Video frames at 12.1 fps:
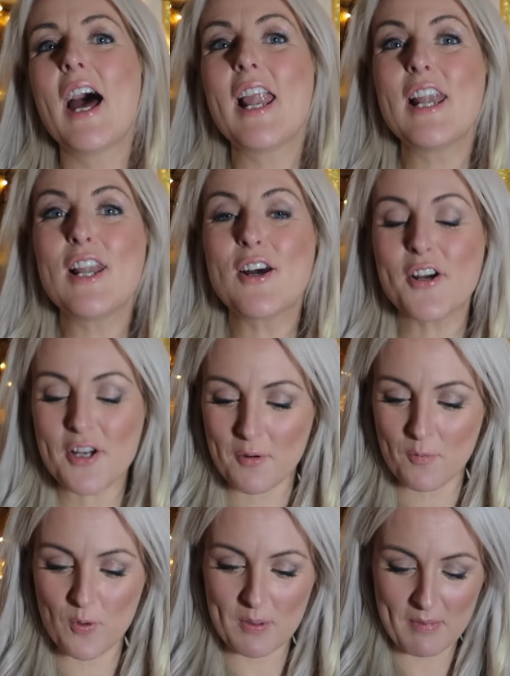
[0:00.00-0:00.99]
and look,
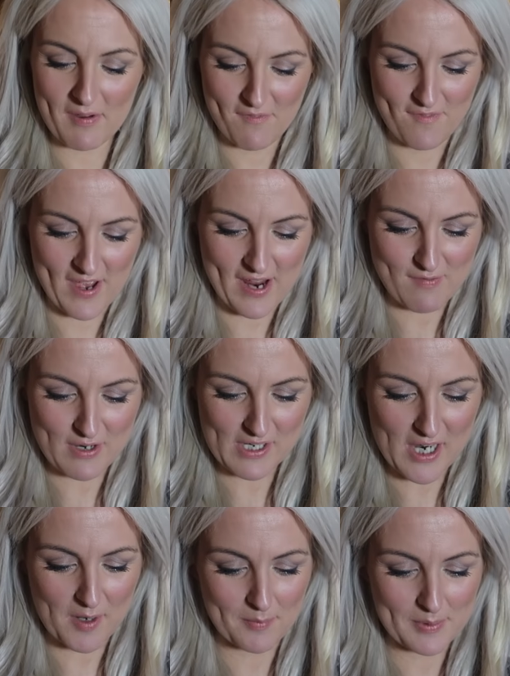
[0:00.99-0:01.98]
one of my
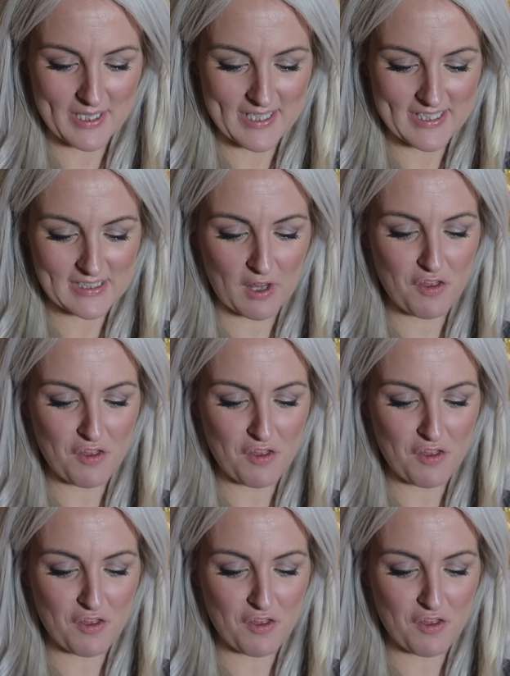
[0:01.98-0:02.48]
favorite companies,